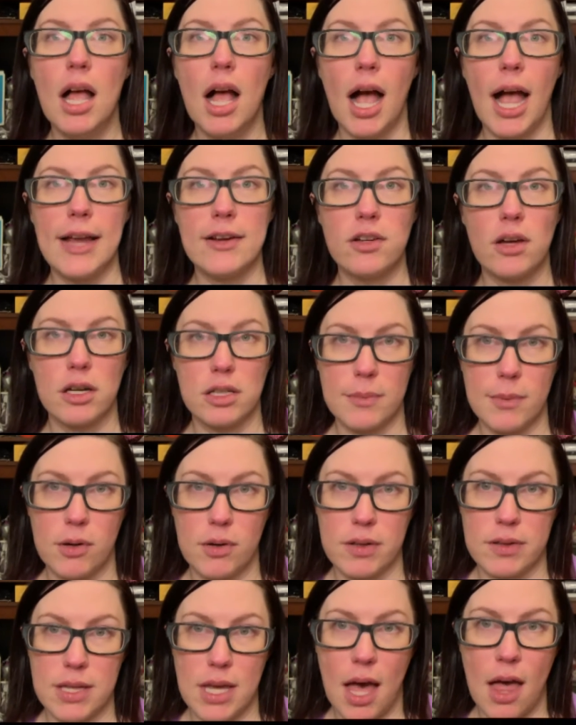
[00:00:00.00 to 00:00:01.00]
I talked about
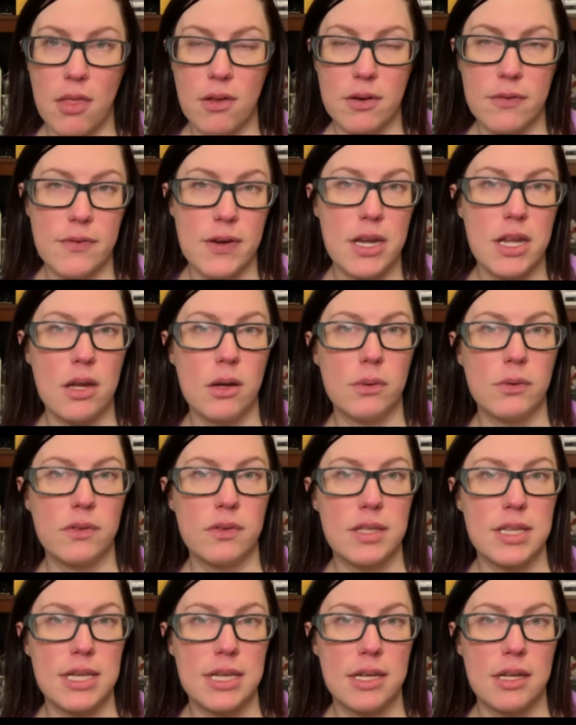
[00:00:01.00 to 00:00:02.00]
in the other videos
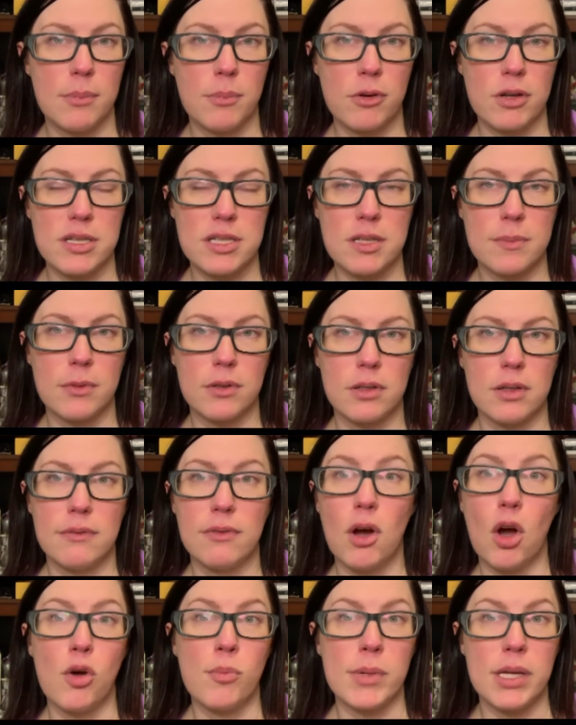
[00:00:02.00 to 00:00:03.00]
the principle of
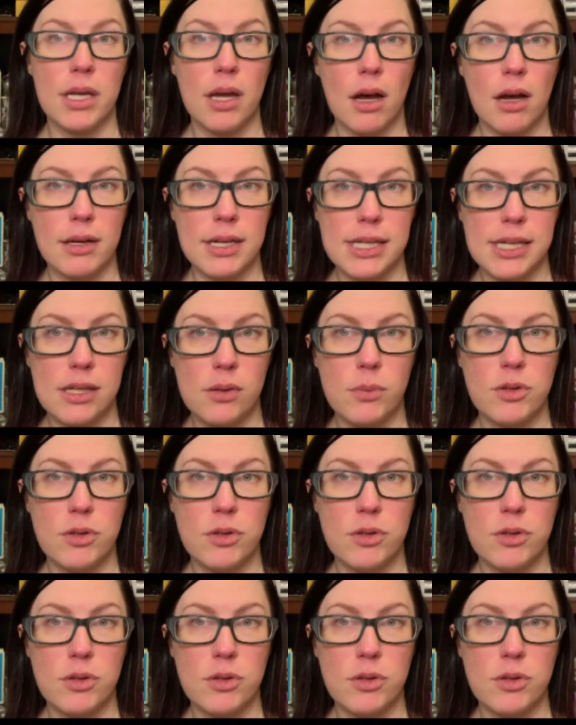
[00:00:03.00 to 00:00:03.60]
omiyagi,